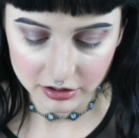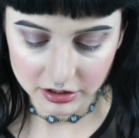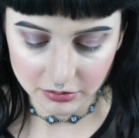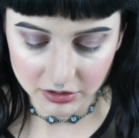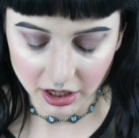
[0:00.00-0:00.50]

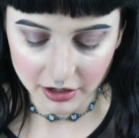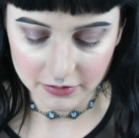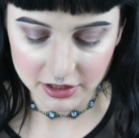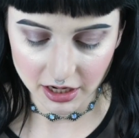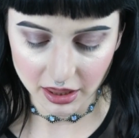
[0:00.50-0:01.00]

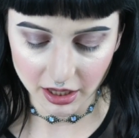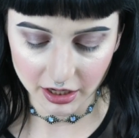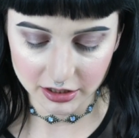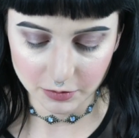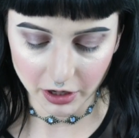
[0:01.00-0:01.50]
Sometimes I
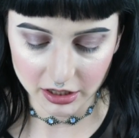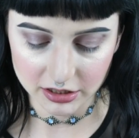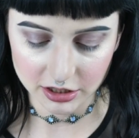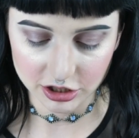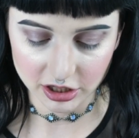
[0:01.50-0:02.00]
think it's
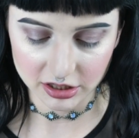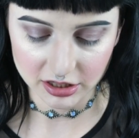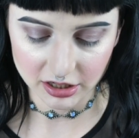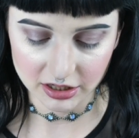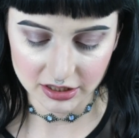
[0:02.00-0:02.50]
best to
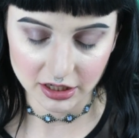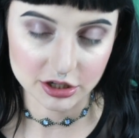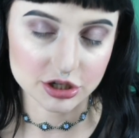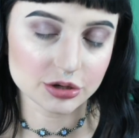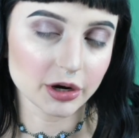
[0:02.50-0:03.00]
just
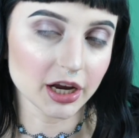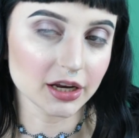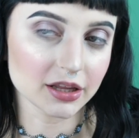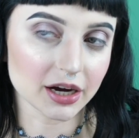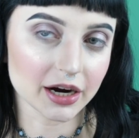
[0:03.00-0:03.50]

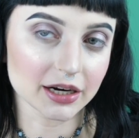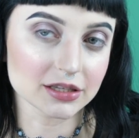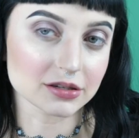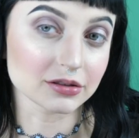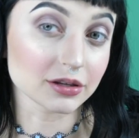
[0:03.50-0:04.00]
accentuate the
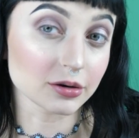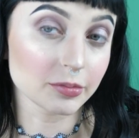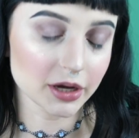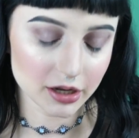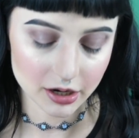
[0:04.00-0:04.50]
eyes a little
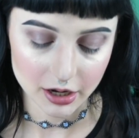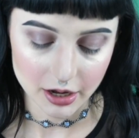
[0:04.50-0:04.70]
bit